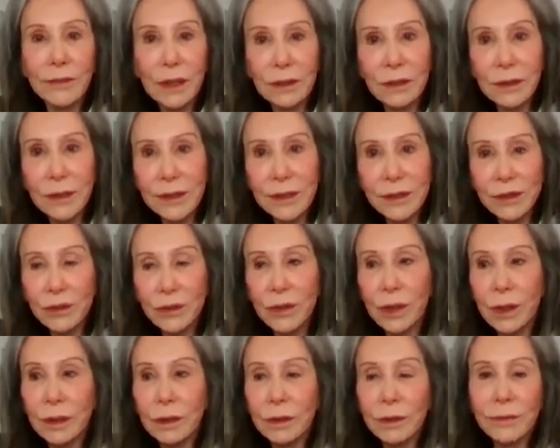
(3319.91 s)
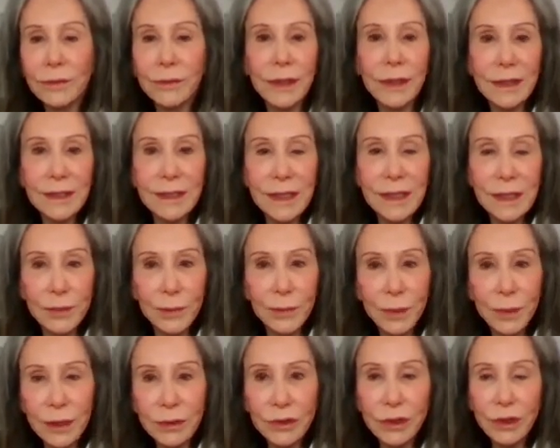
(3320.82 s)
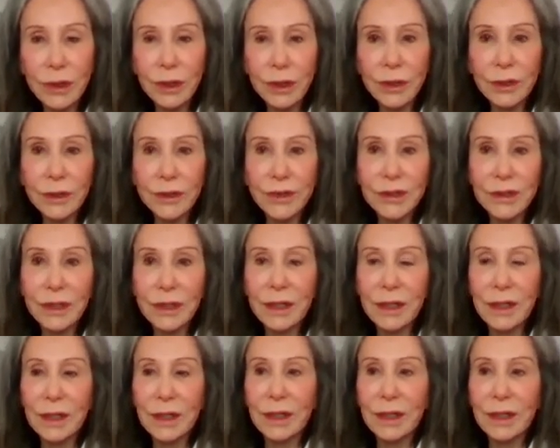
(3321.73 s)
the cholesterol, the excess blood sugars.